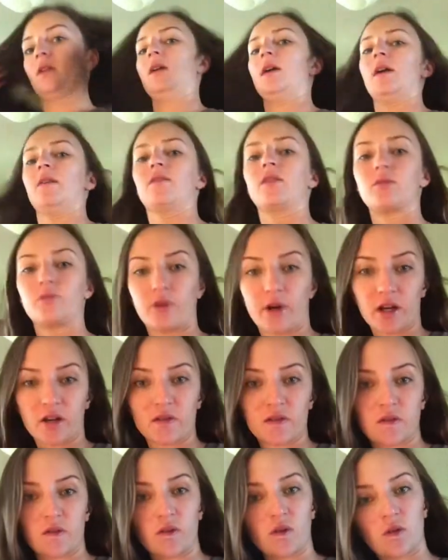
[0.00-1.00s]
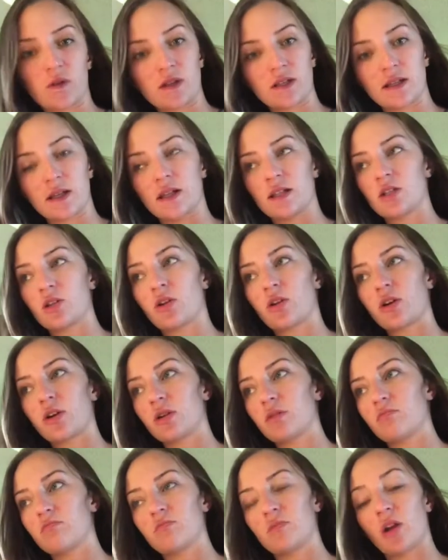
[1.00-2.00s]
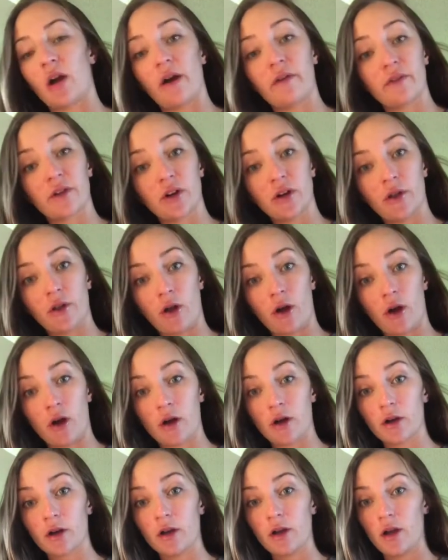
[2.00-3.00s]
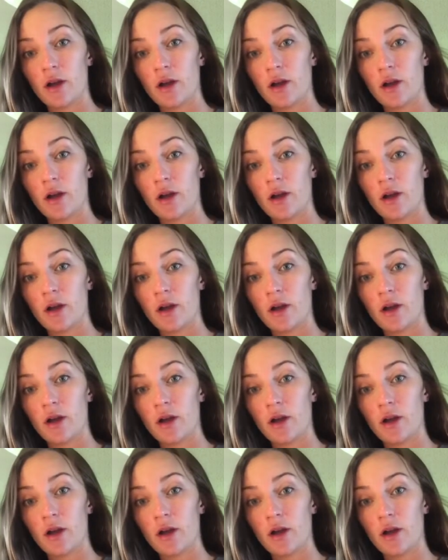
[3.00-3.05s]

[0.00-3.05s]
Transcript: For breakfast foods, it took not very long.